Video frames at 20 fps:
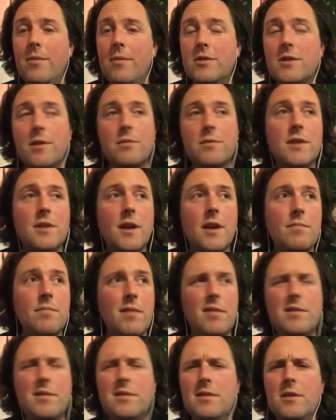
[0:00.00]
which I was like,
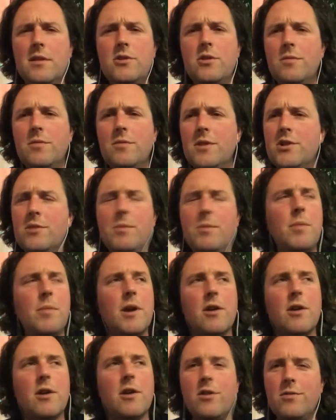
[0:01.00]
this should be
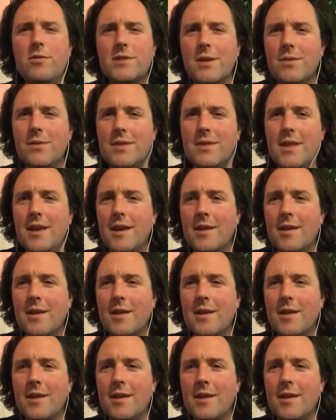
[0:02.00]
bigger news, I would think.